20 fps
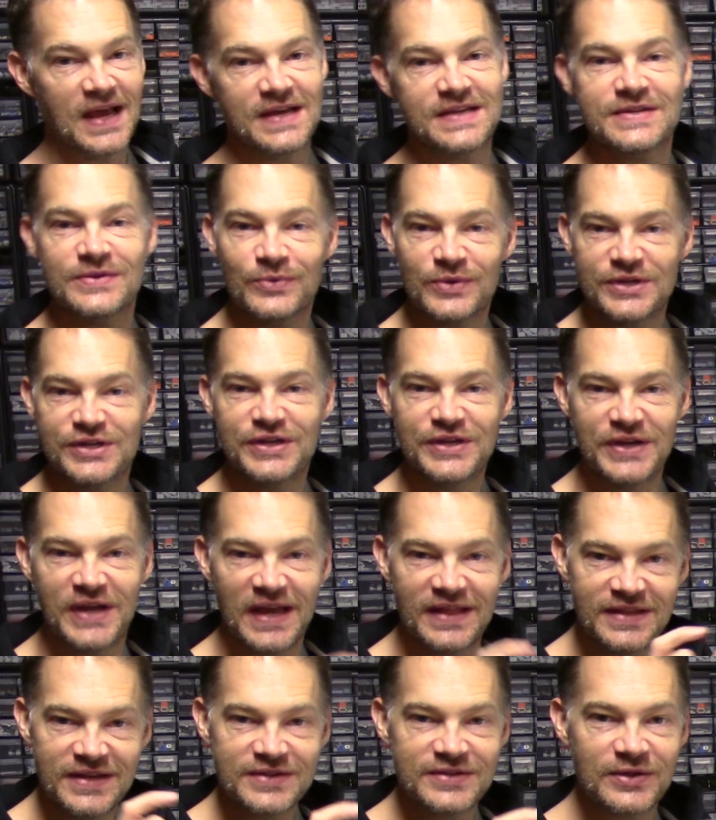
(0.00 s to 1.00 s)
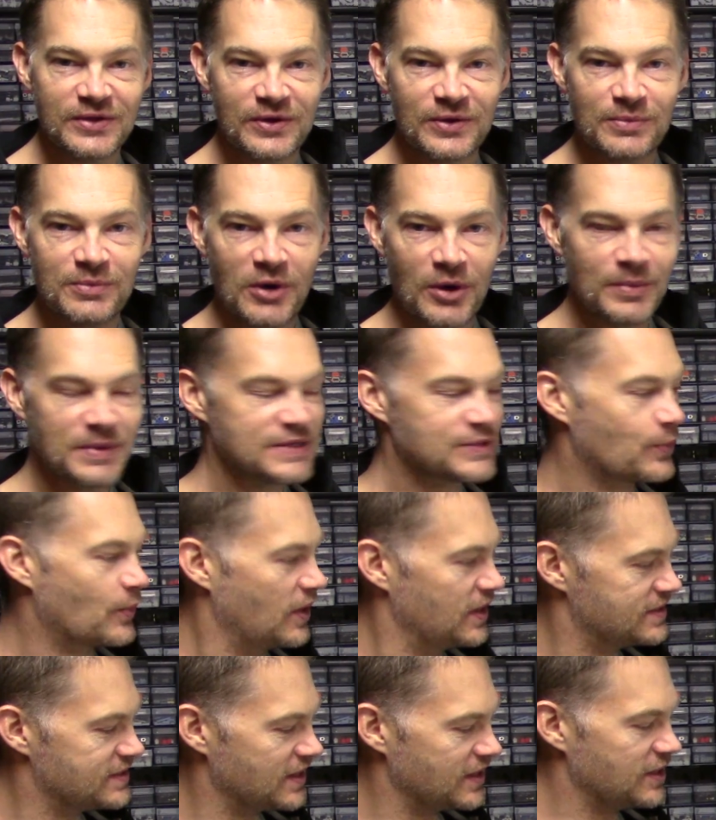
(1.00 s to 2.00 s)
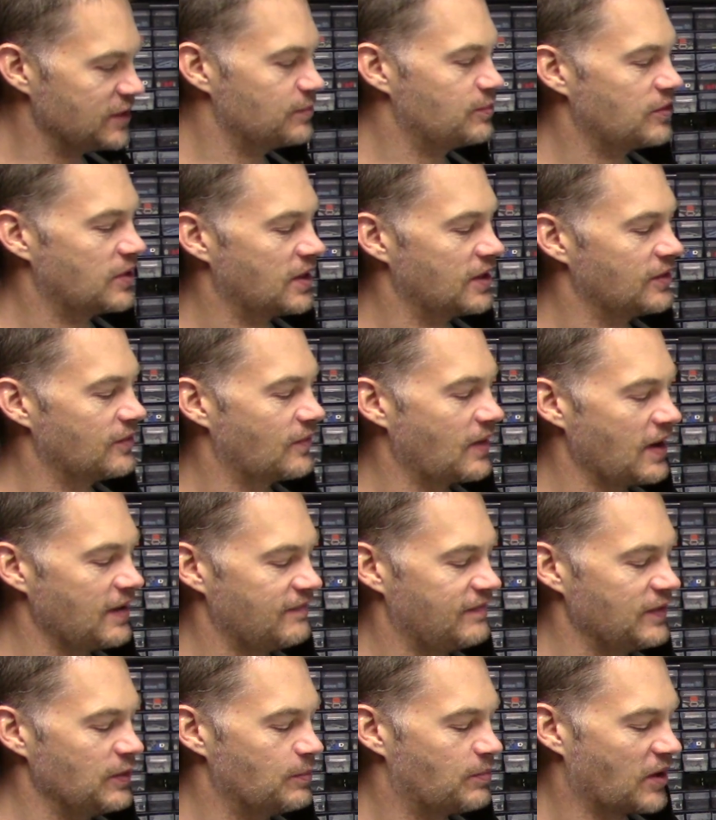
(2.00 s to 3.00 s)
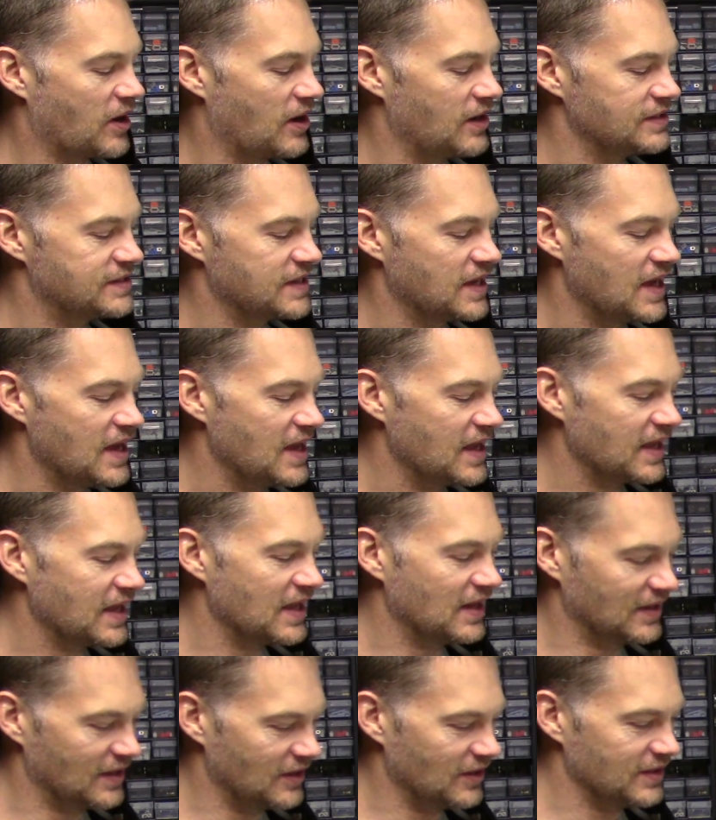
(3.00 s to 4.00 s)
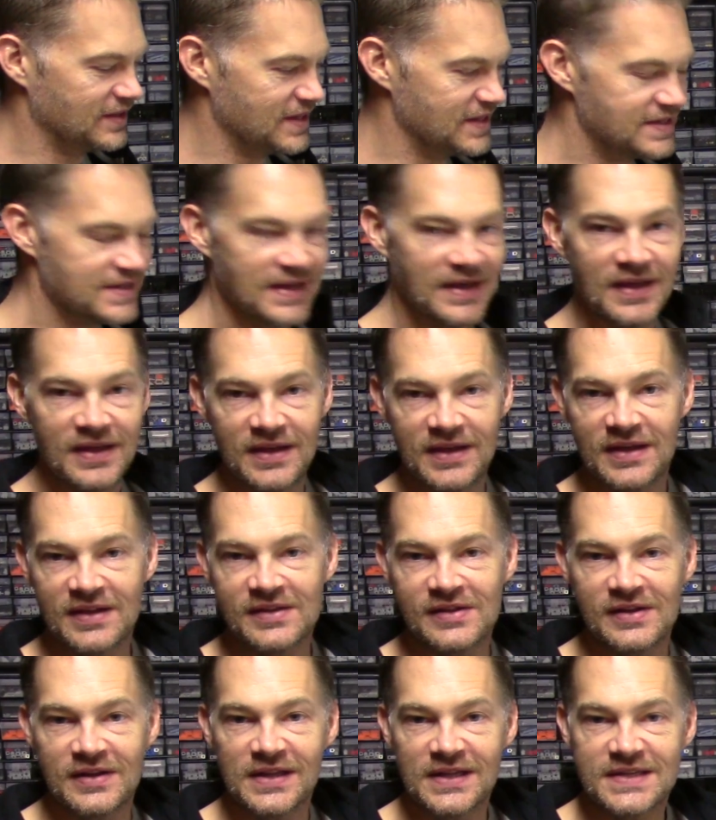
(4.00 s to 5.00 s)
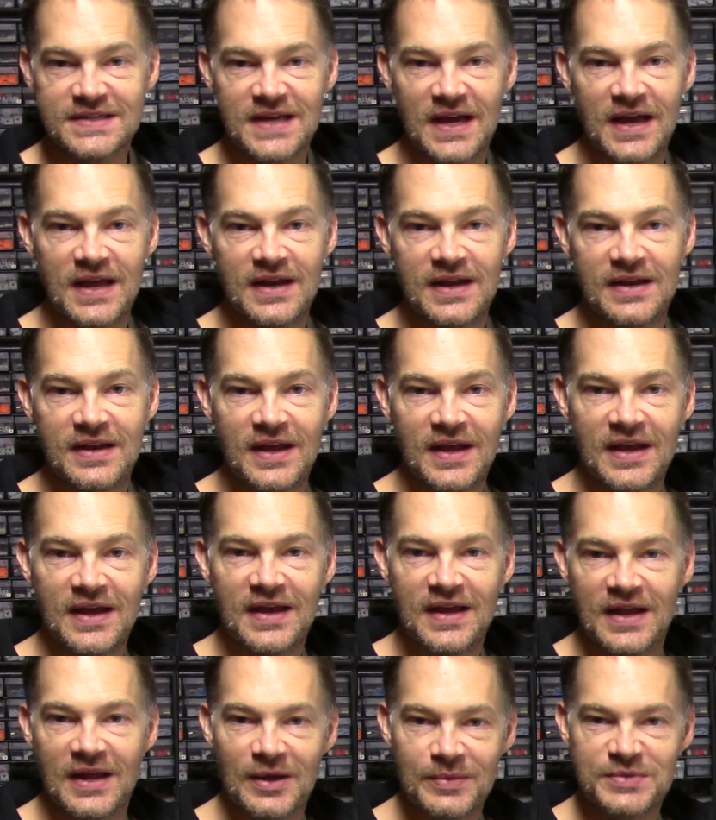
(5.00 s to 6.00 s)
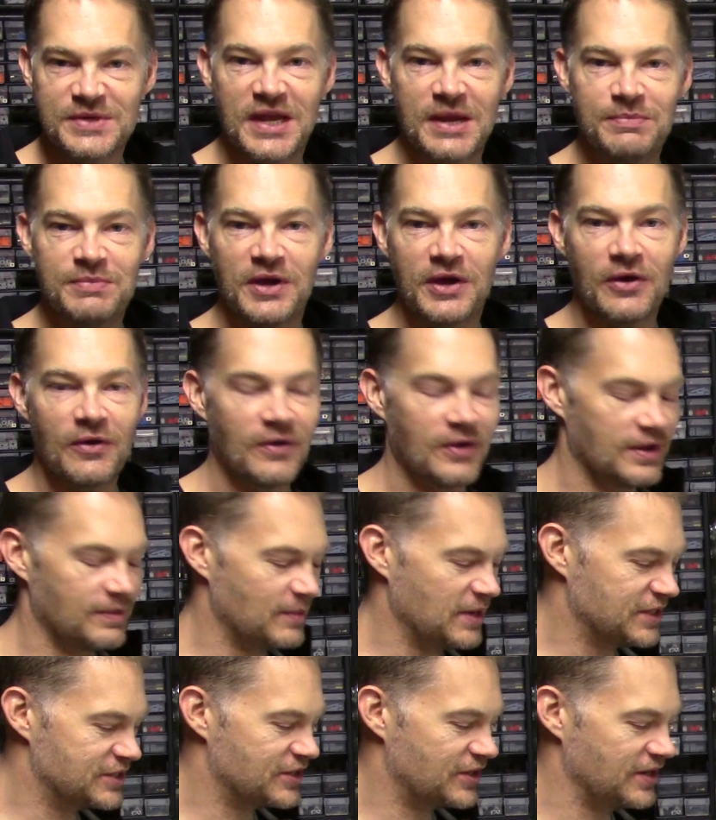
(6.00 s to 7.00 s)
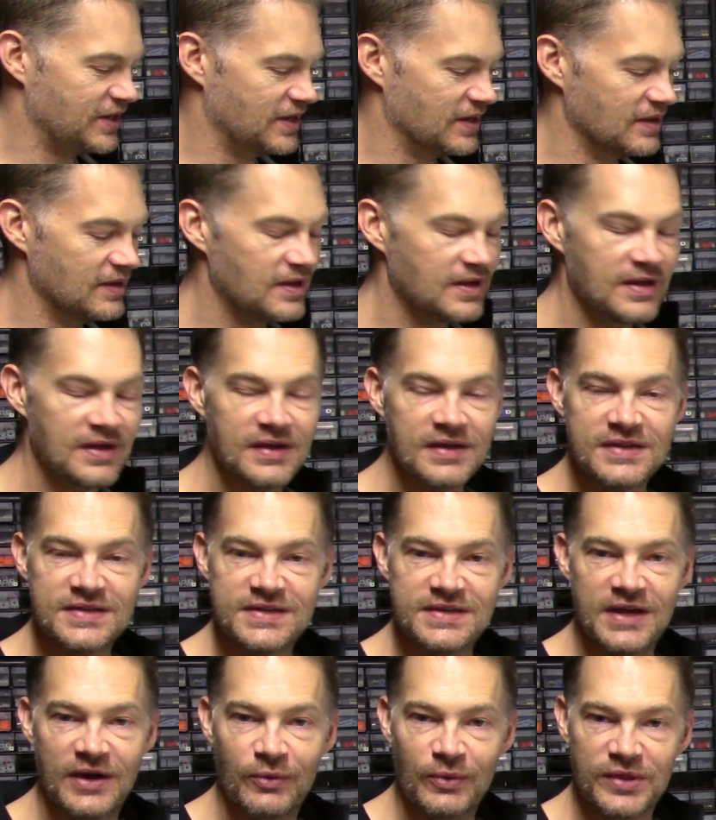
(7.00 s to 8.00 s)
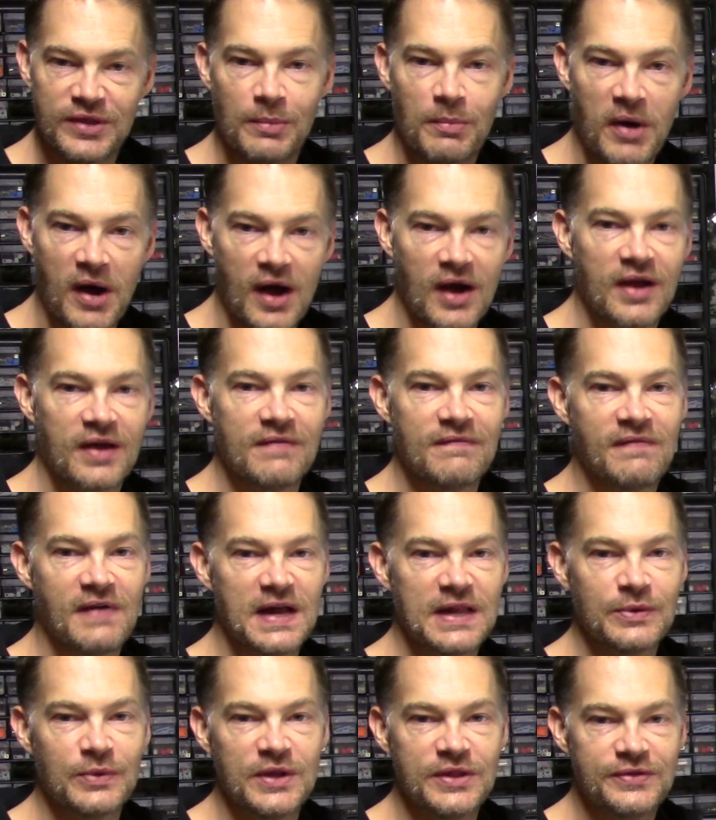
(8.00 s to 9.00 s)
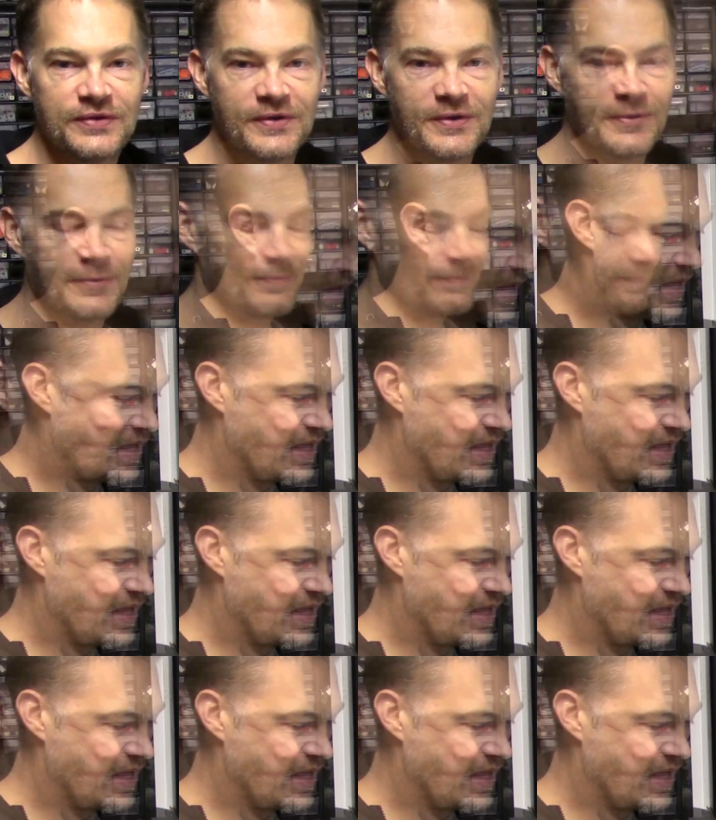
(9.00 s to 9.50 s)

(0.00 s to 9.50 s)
So once you get these little moments where it's like you put on the right few parts, get a little detail, you get a little excited, helps keep you going. Make sure you stick with the MOC and follow it through.